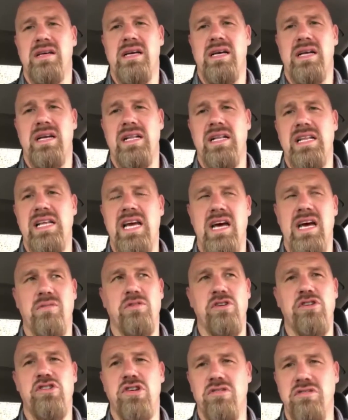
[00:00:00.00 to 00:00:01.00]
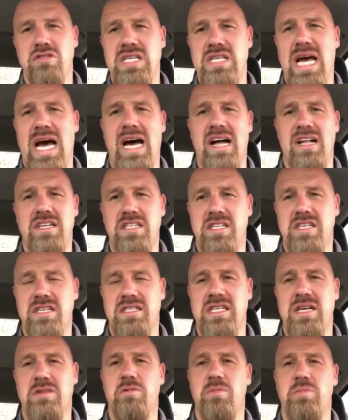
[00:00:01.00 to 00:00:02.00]
and in the end, we chose Dallas
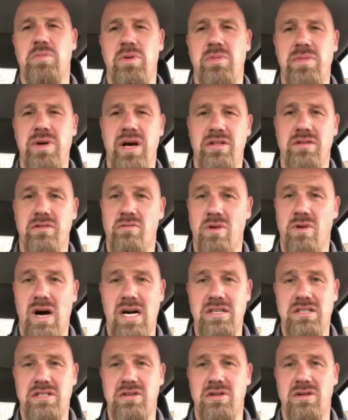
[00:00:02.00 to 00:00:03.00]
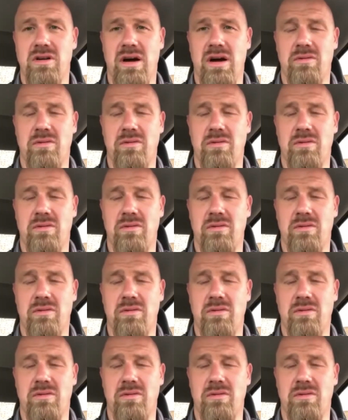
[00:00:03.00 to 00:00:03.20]
because they would put me on the roster.